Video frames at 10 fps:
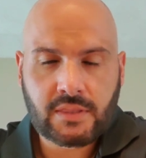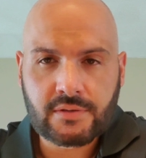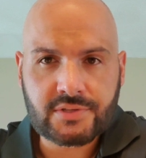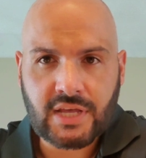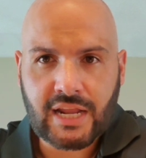
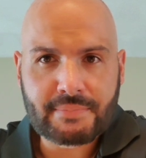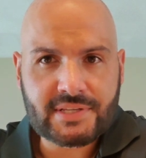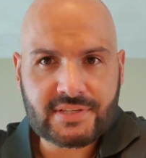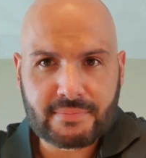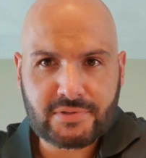there's got to be
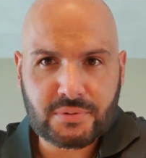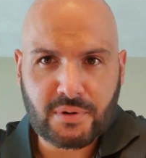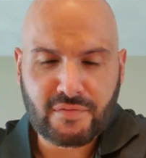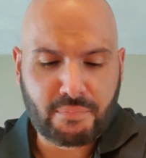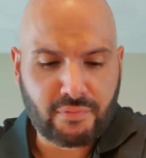some
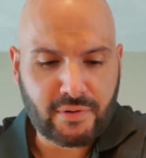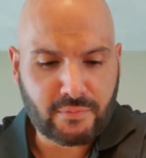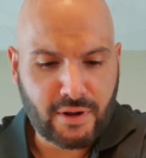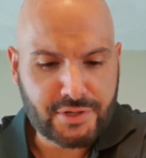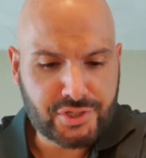sort of a print
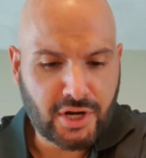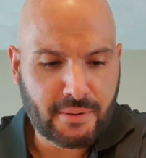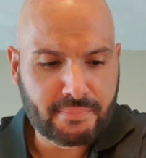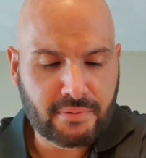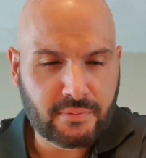run
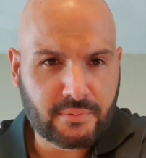jump.